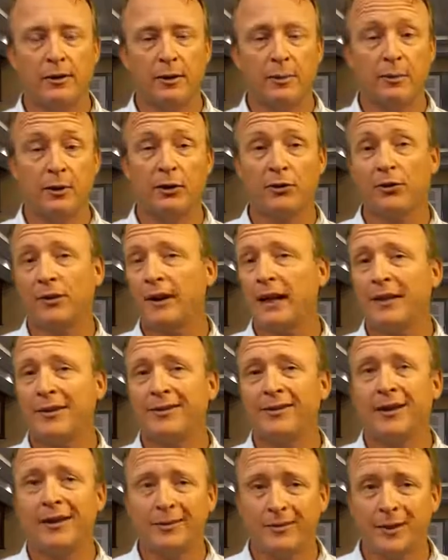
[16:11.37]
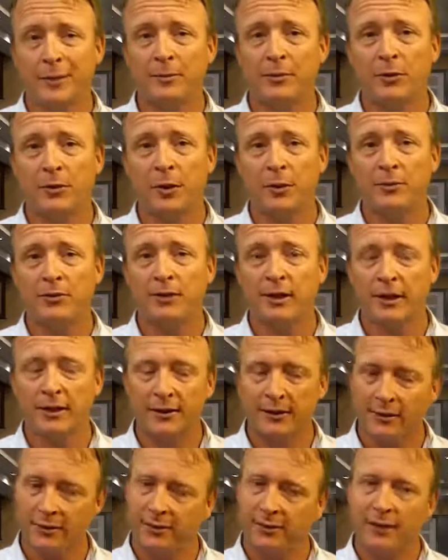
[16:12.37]
the person that sets up the
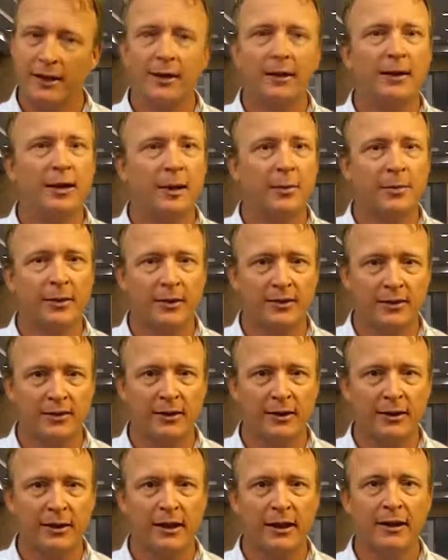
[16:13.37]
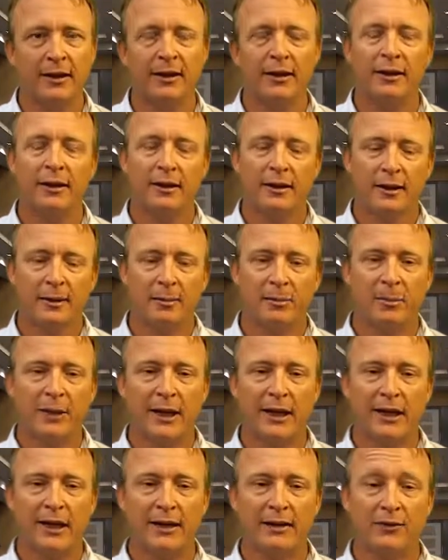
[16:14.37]
website to set it up instantly,
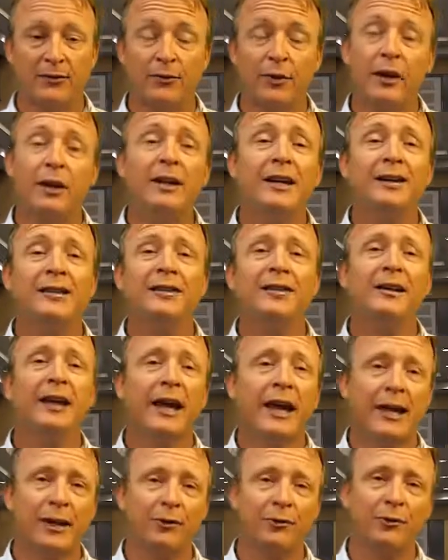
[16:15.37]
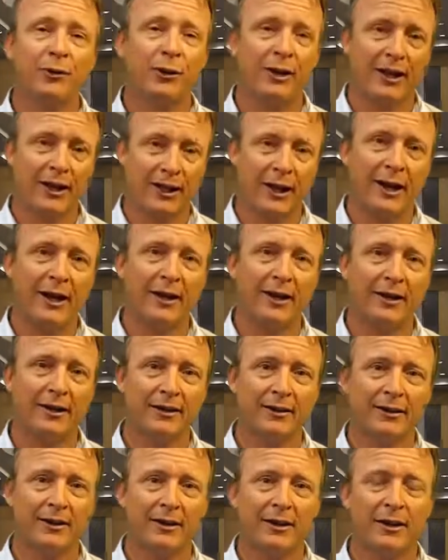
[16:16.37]
but it's very easy to edit for the
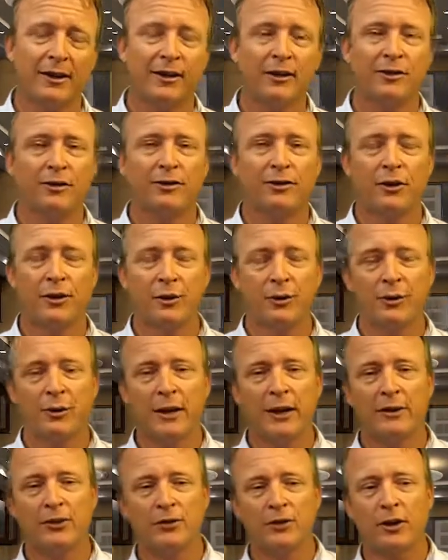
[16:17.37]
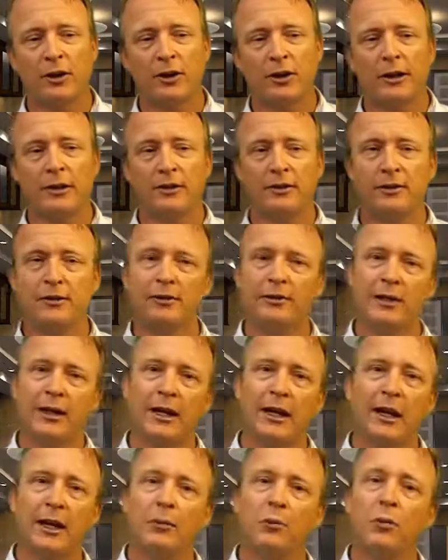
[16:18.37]
client. So I started
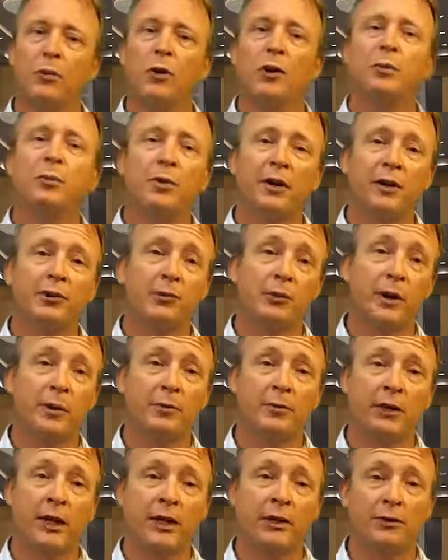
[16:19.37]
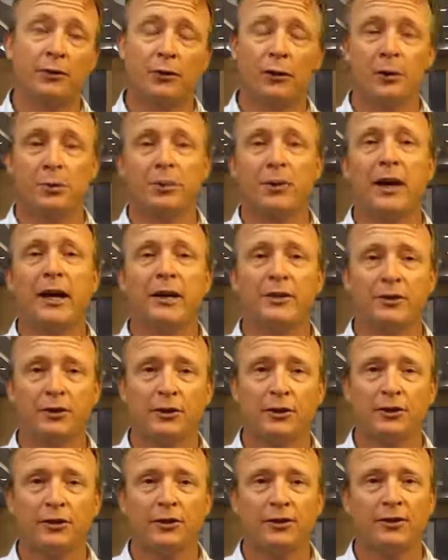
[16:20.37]
setting up WordPress websites for
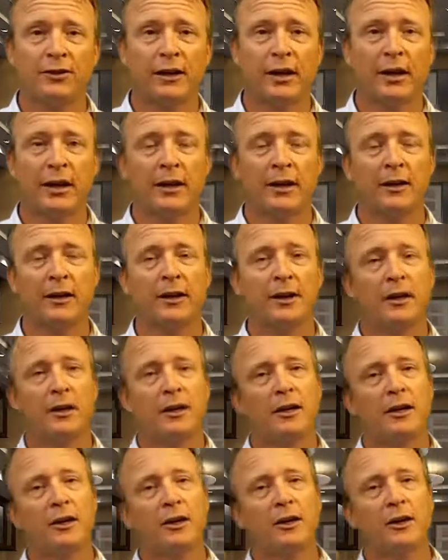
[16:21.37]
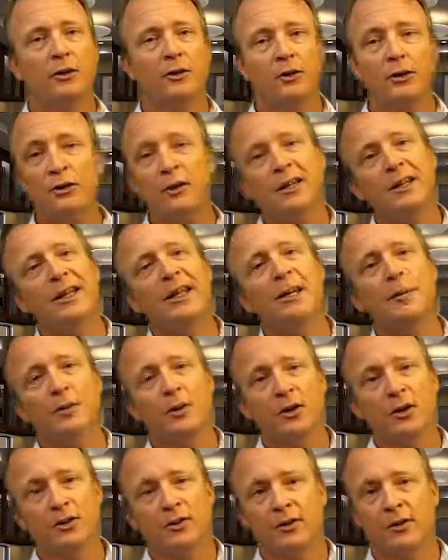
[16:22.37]
appraisers and saying, you know, you could
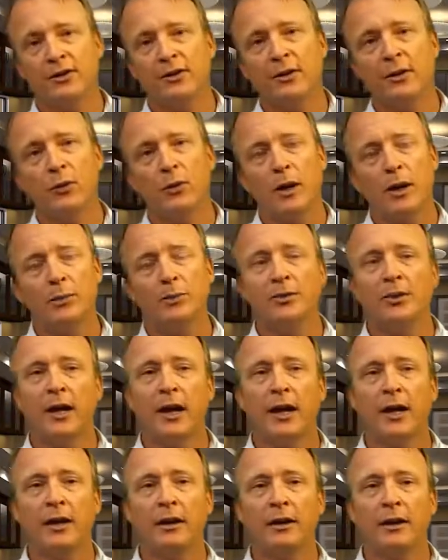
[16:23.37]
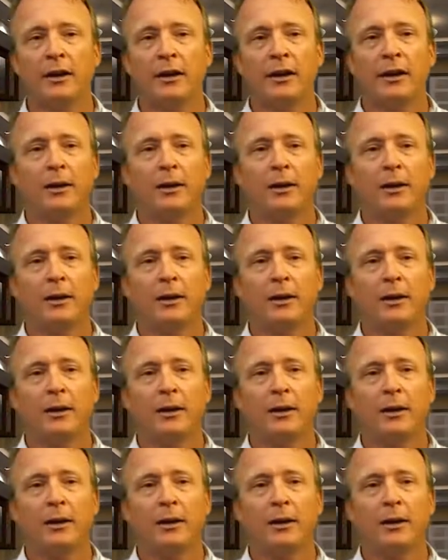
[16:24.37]
keep your existing website,